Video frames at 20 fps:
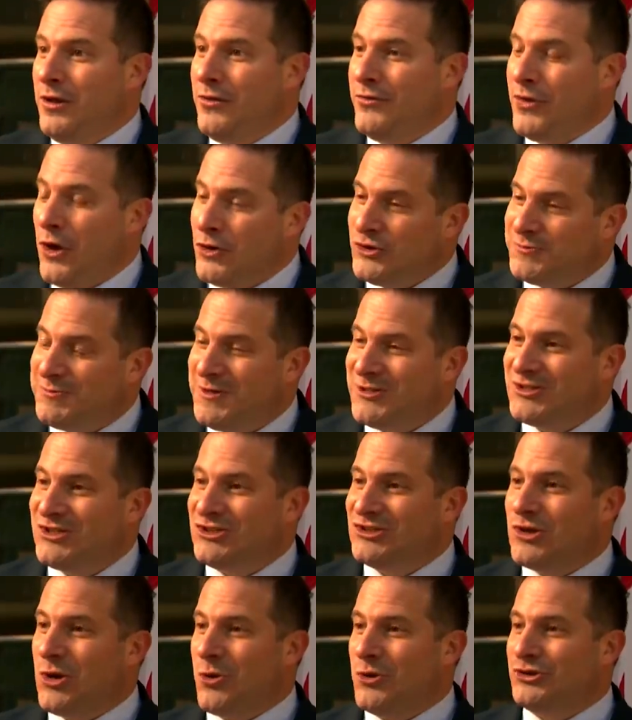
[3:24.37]
Those
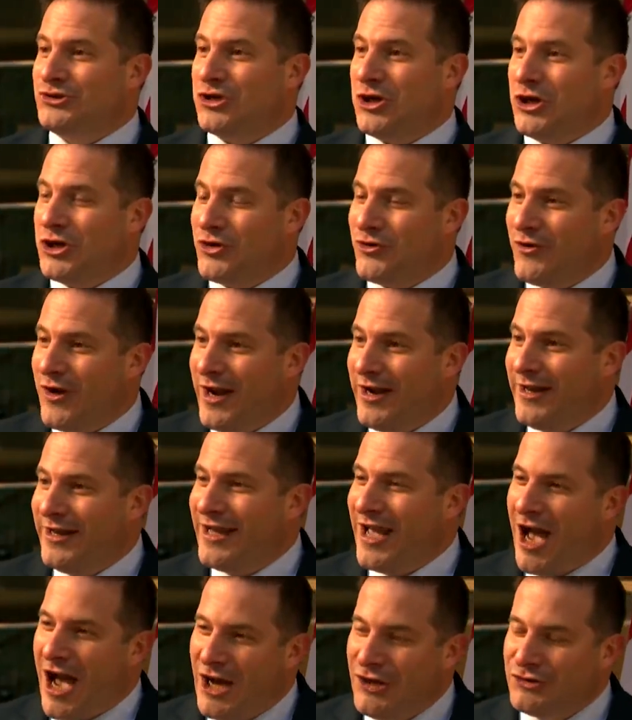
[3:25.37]
business owners are
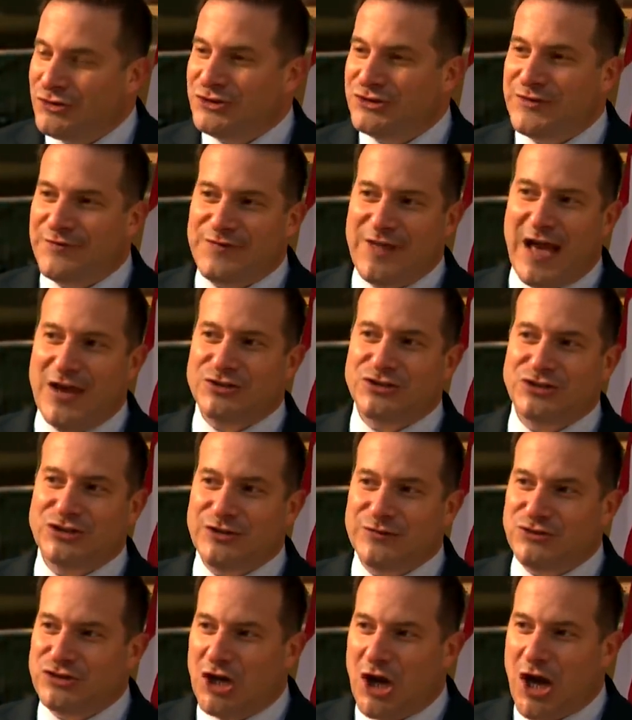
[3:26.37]
creating hundreds of
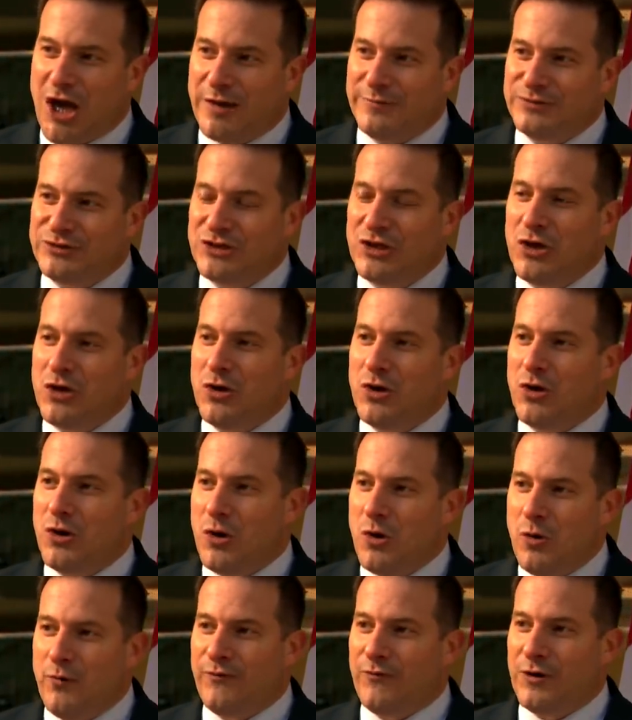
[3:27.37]
thousands of jobs,
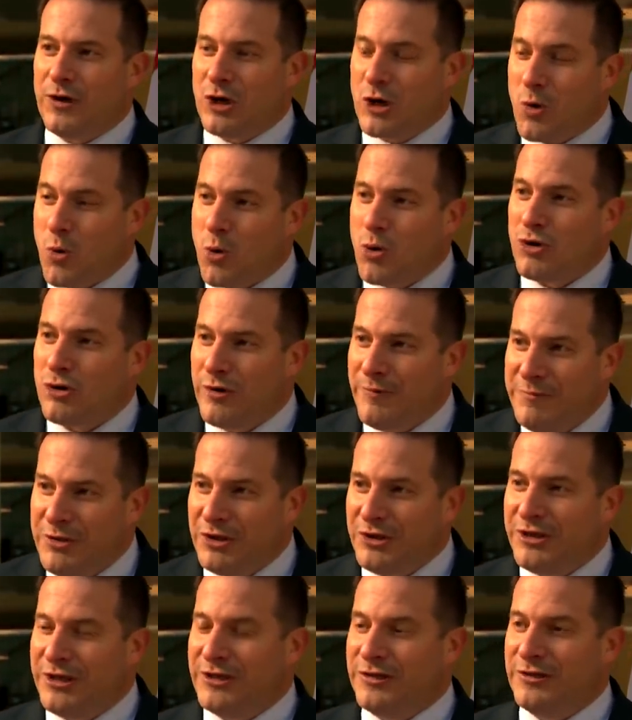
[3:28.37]
over
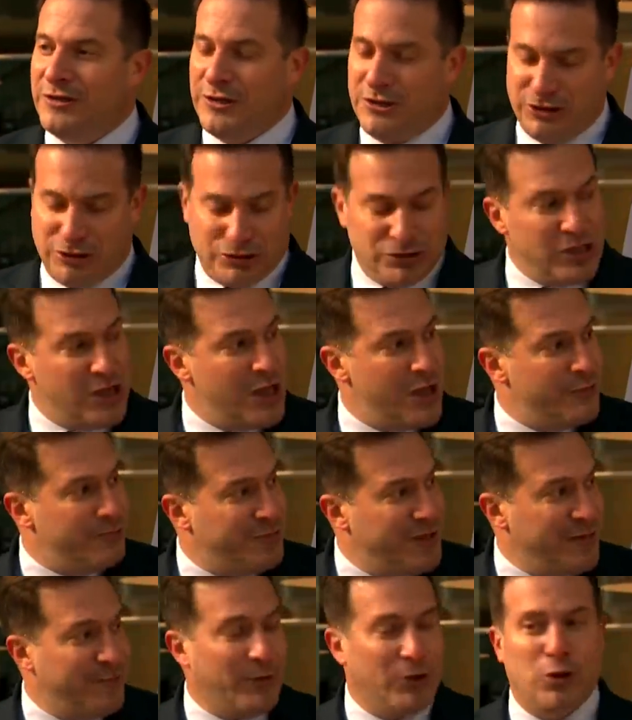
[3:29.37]
250,000
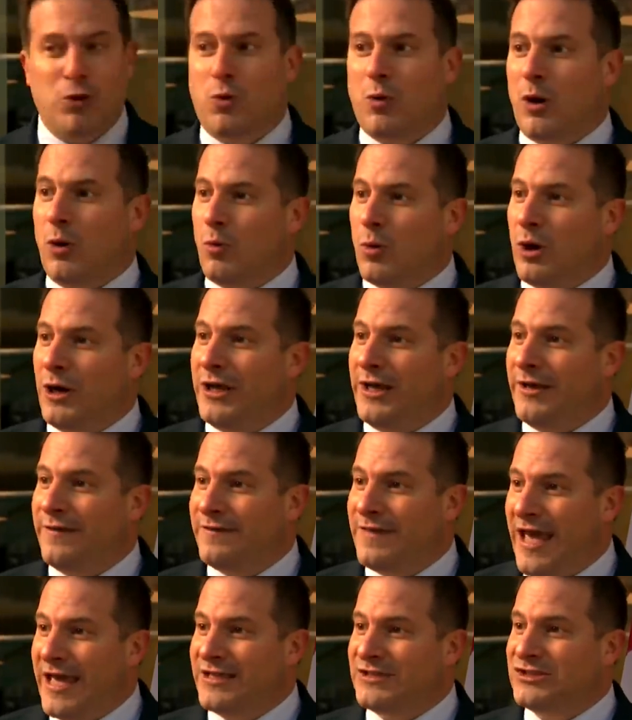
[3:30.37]
people who are working
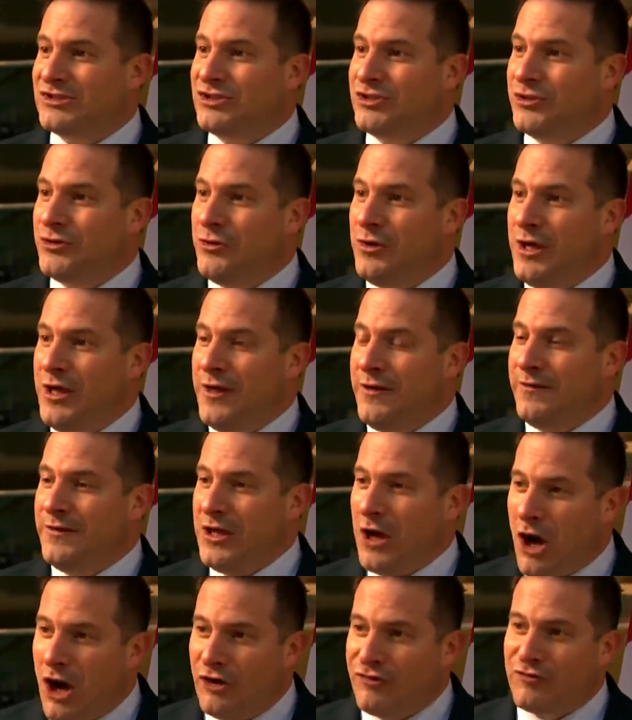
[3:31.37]
thanks to
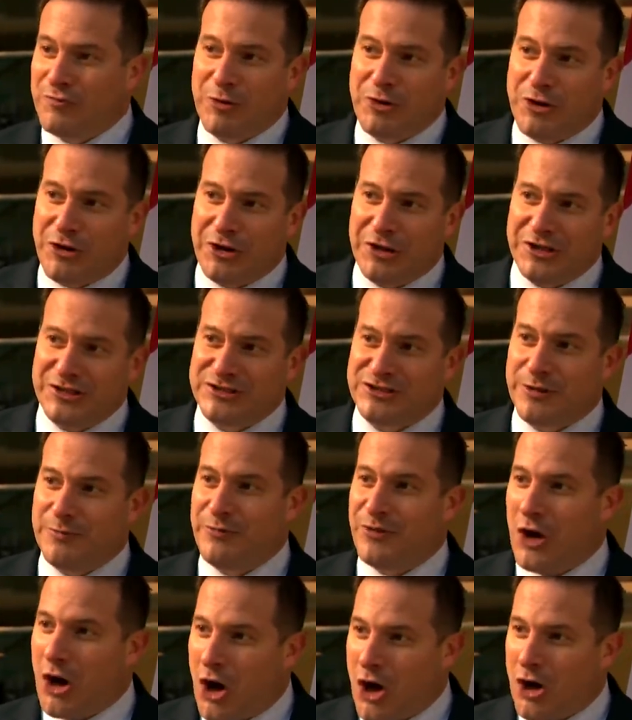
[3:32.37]
the
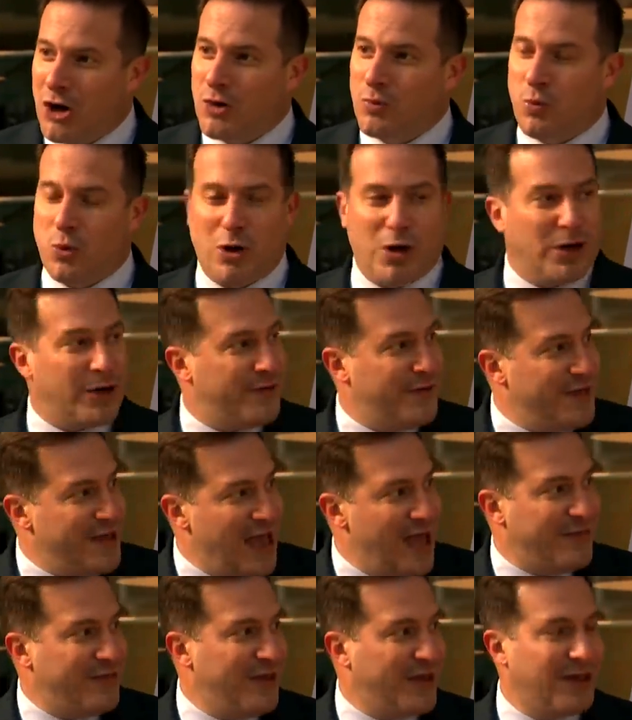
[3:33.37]
entrepreneurialism, the hard work,
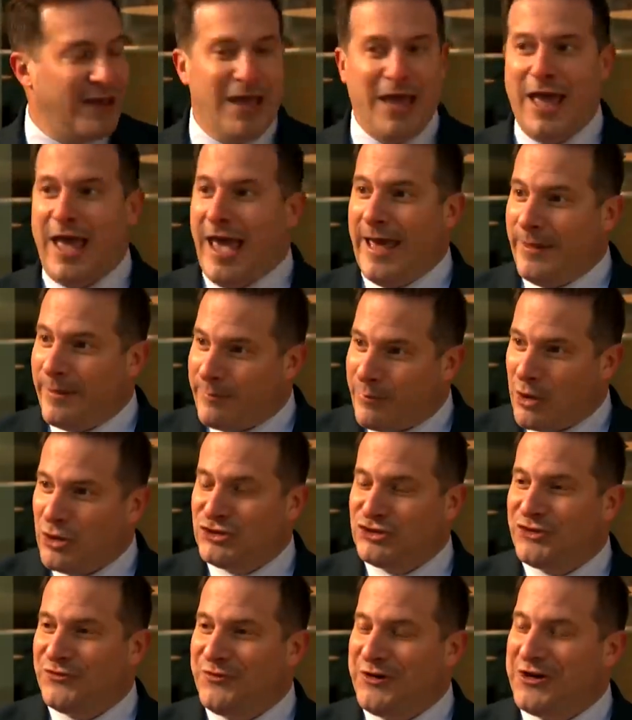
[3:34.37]
the ethic, and the
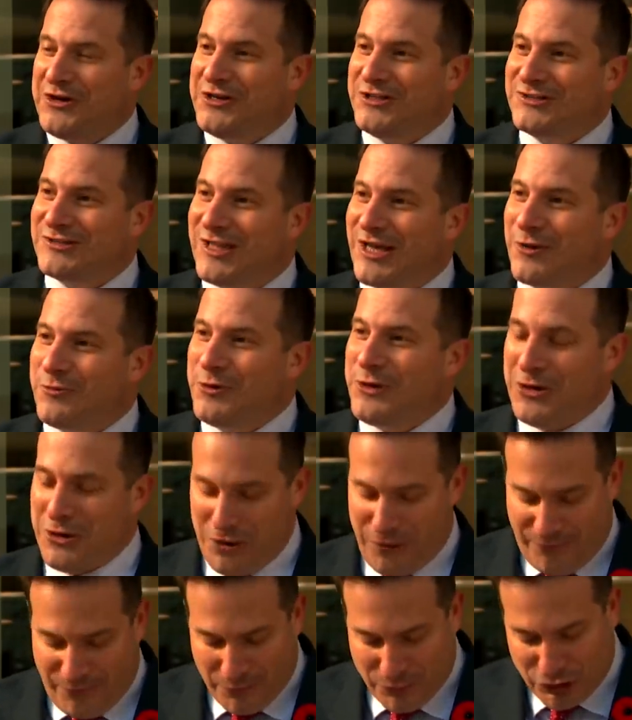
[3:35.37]
perseverance like we
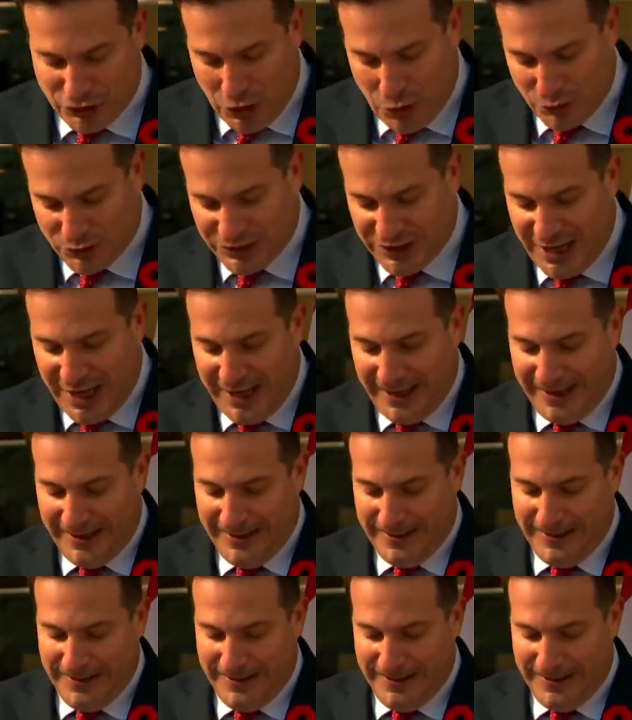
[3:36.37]
heard from Joe today.